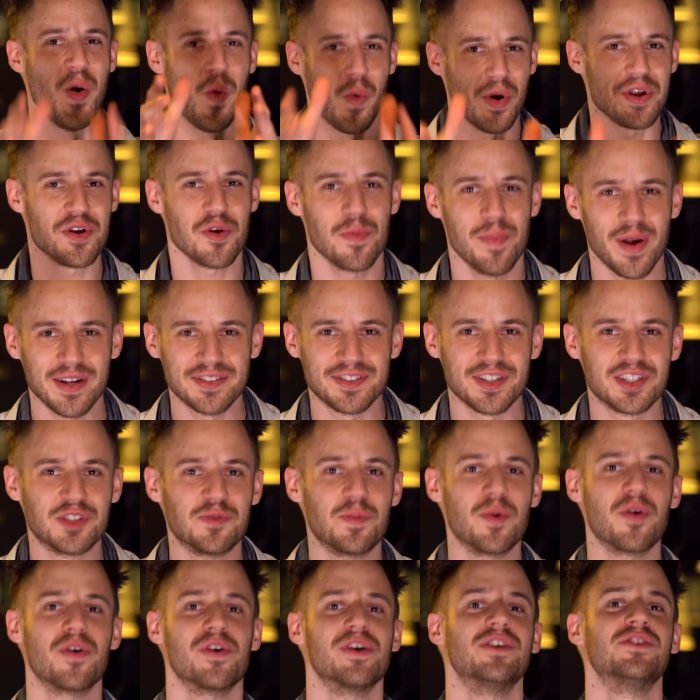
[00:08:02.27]
What you're about to
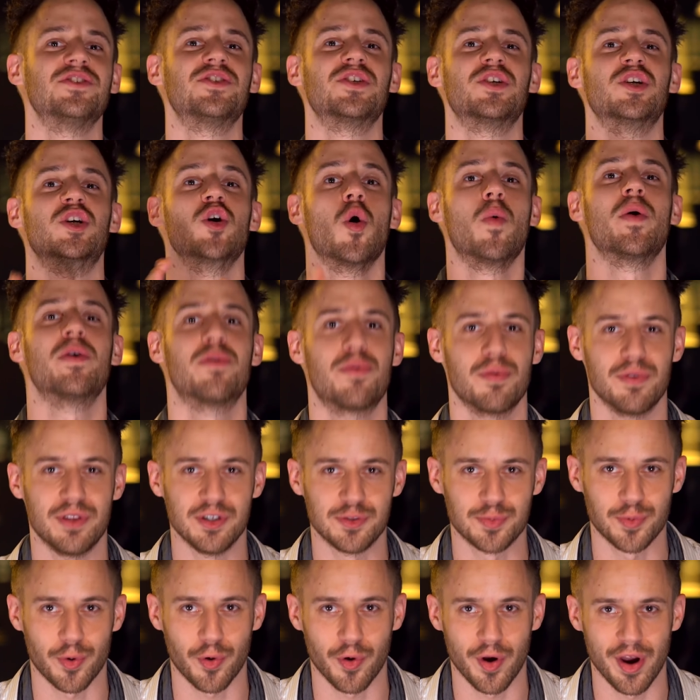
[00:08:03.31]
experience going through
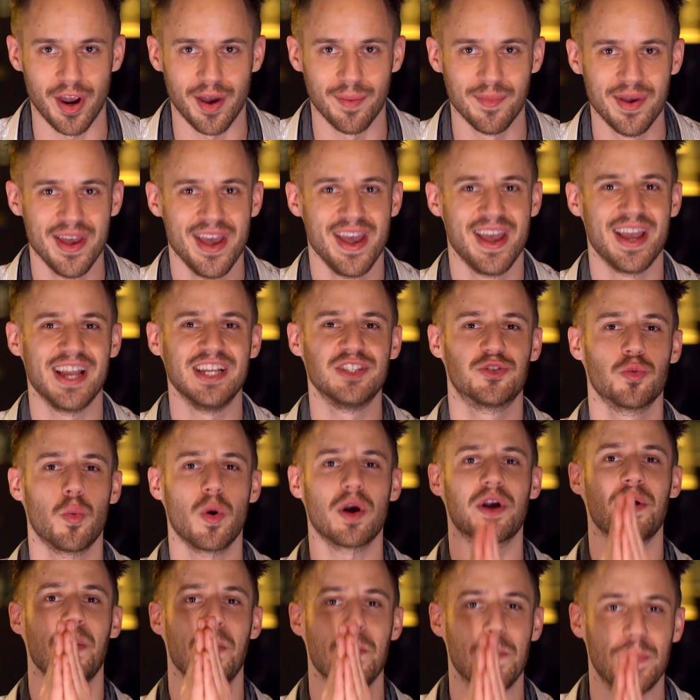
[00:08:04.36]
this program is
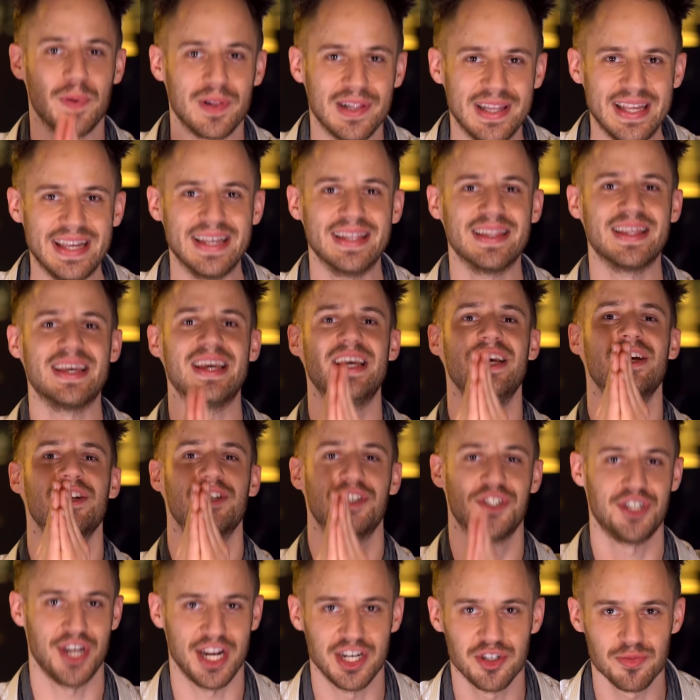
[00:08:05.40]
what completely
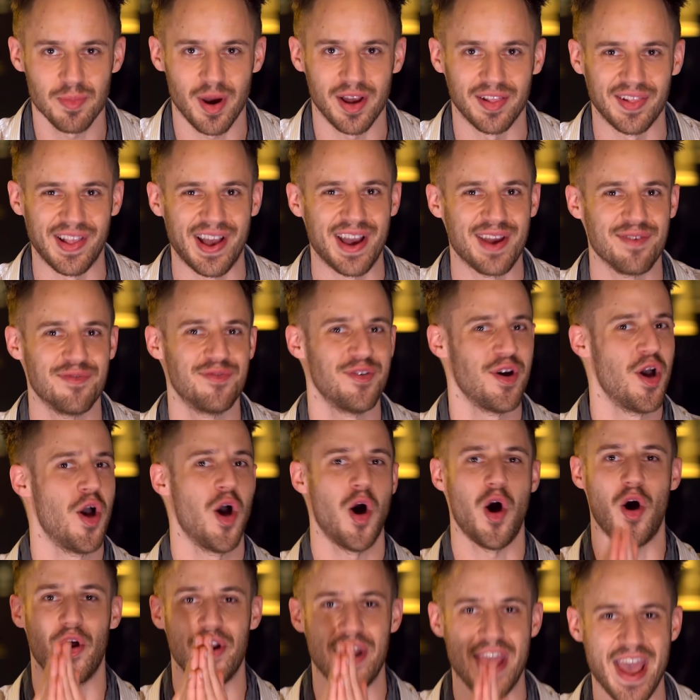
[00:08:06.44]
changed my life
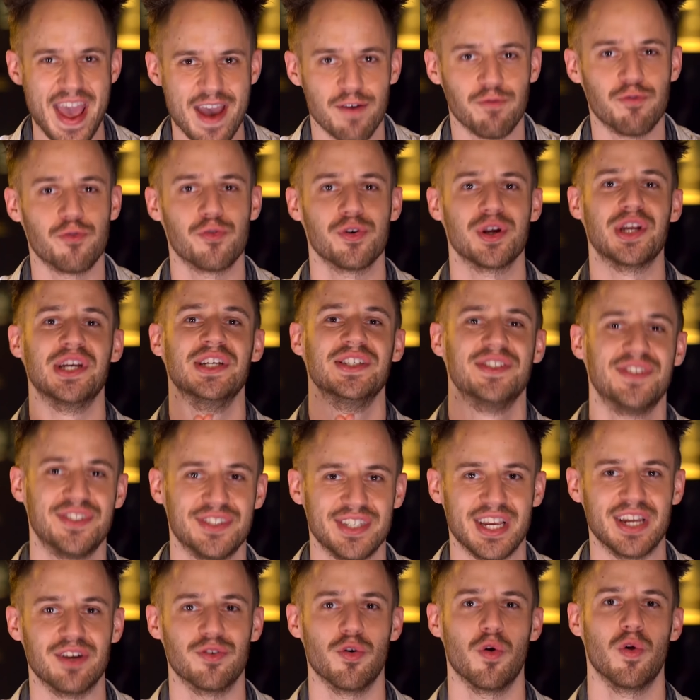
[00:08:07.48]
on every
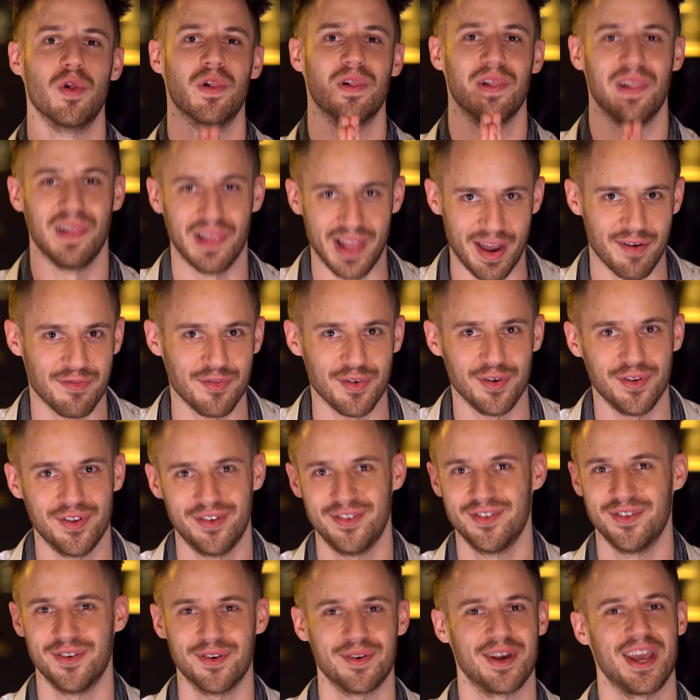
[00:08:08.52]
single level.
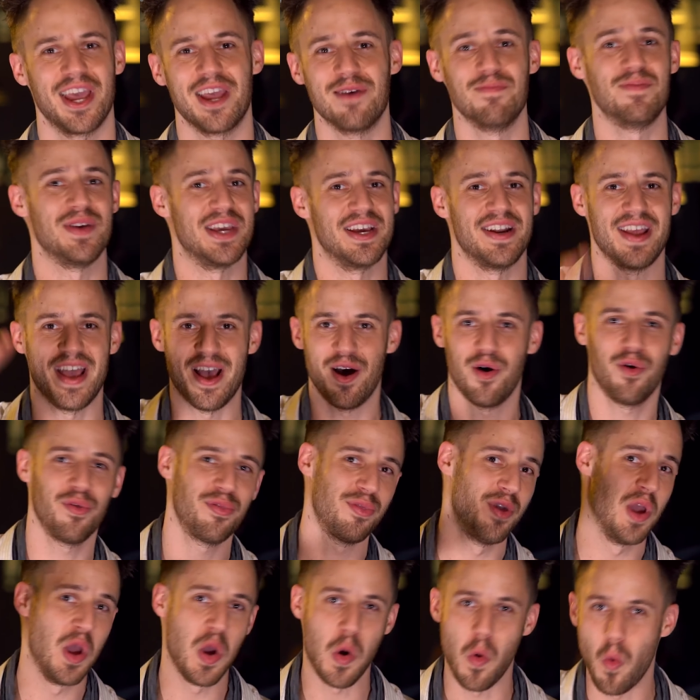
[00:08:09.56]
Okay, be it
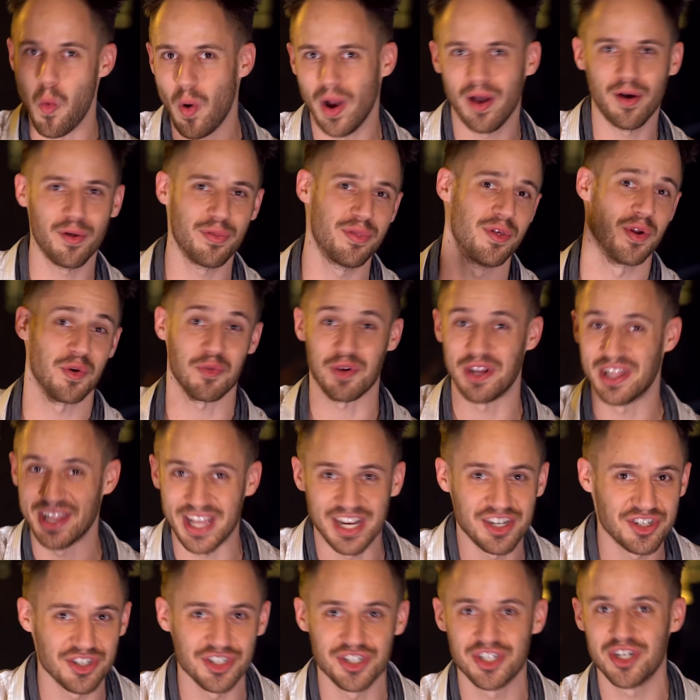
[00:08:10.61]
health, wealth,
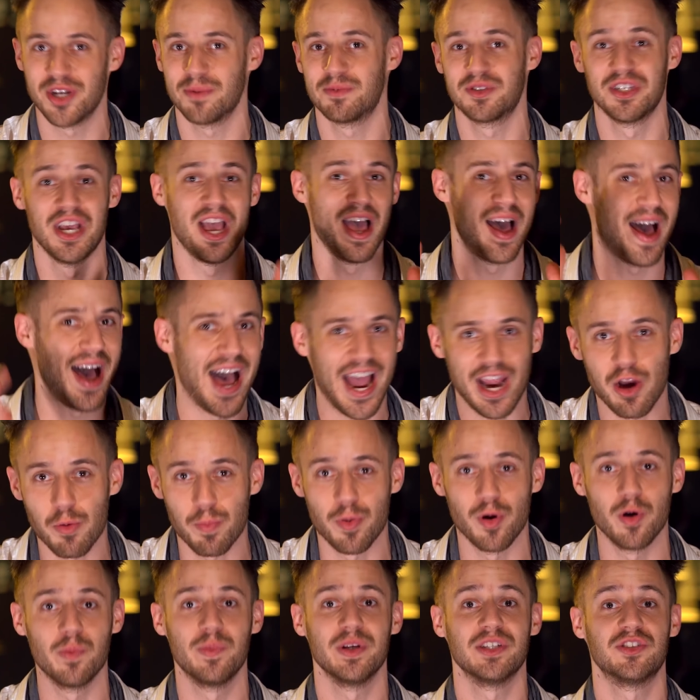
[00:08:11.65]
relationships, higher
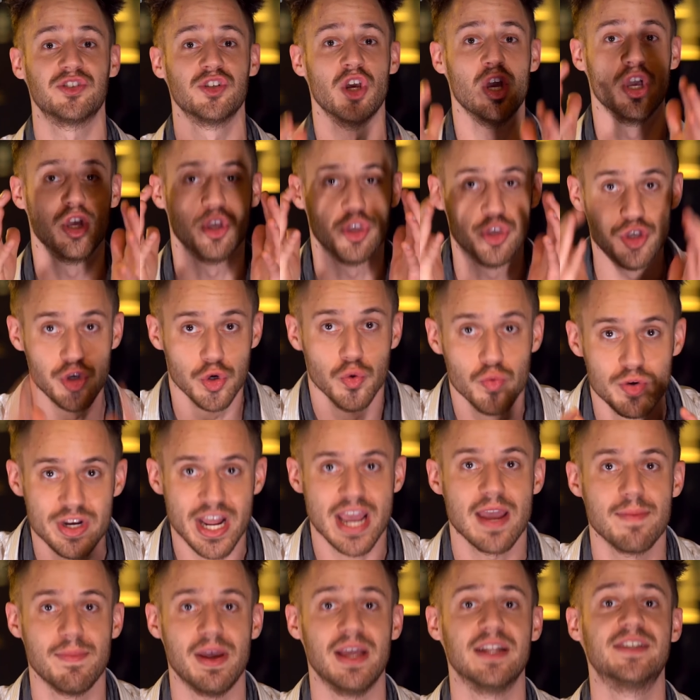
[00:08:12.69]
purpose, you
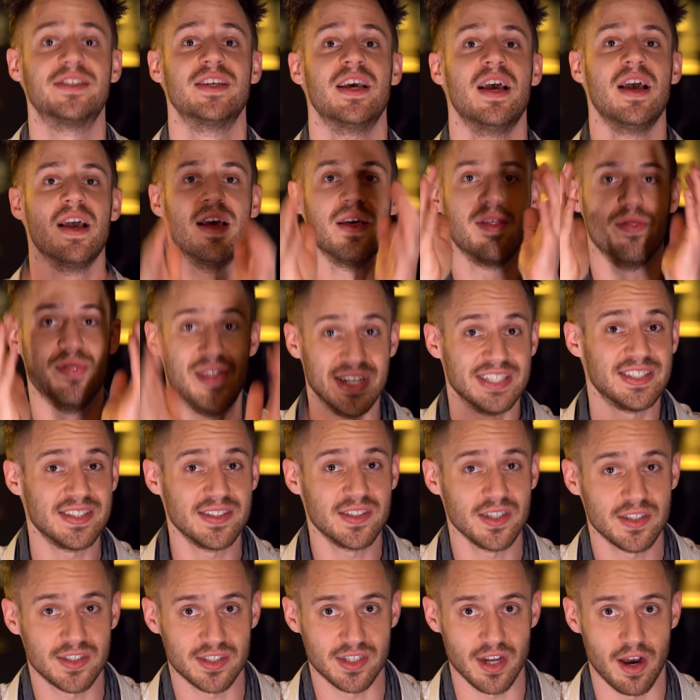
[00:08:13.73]
name it. This is
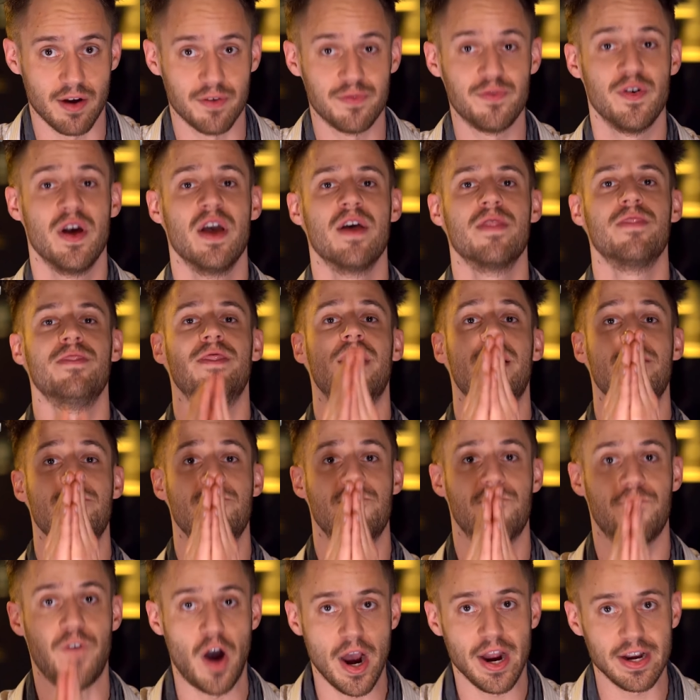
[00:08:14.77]
the stuff that
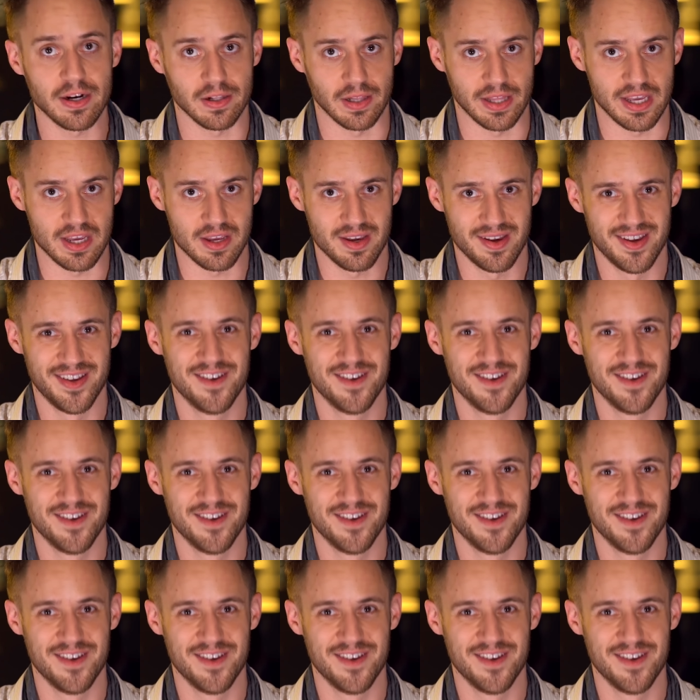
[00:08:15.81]
finally